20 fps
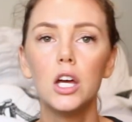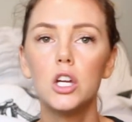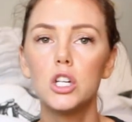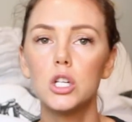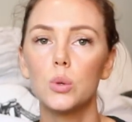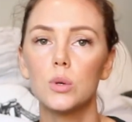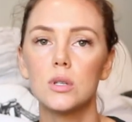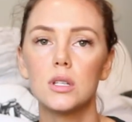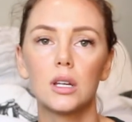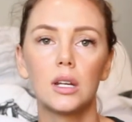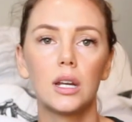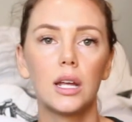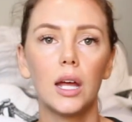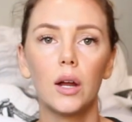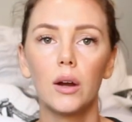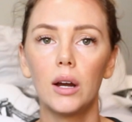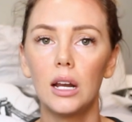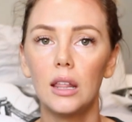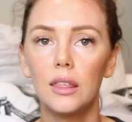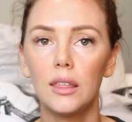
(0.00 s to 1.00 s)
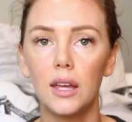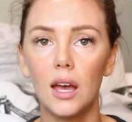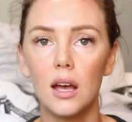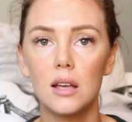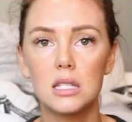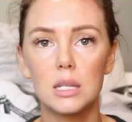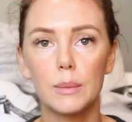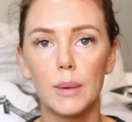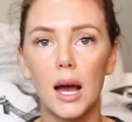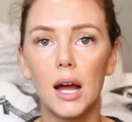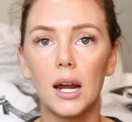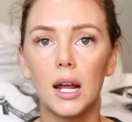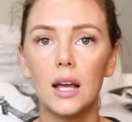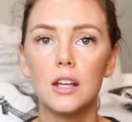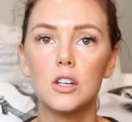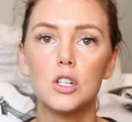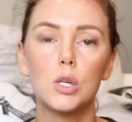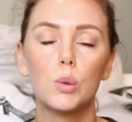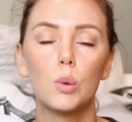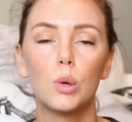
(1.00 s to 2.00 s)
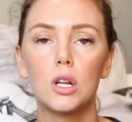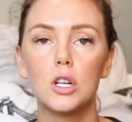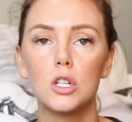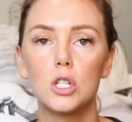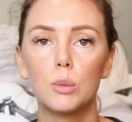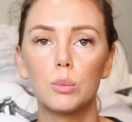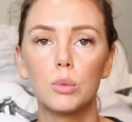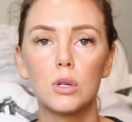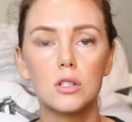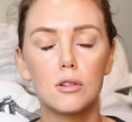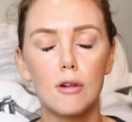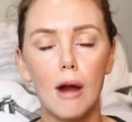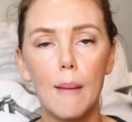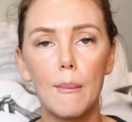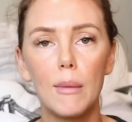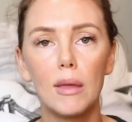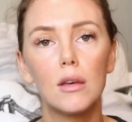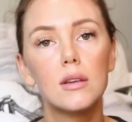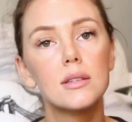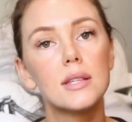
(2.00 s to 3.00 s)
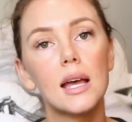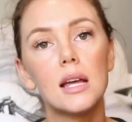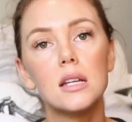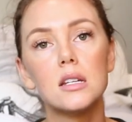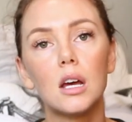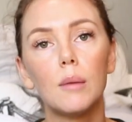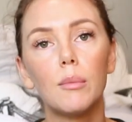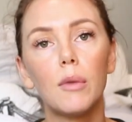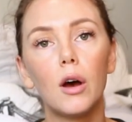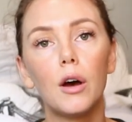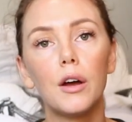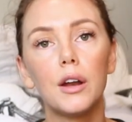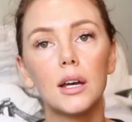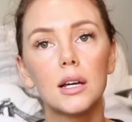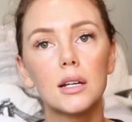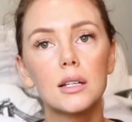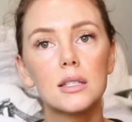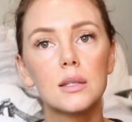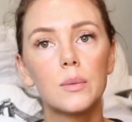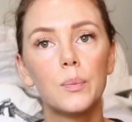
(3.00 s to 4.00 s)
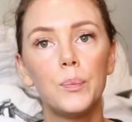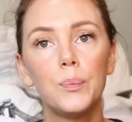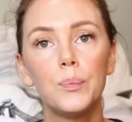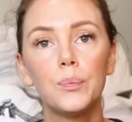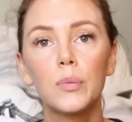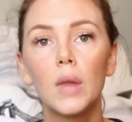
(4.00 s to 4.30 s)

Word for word: She wasn't going to hear anything else about it, and she wanted to prescribe me those antibiotics.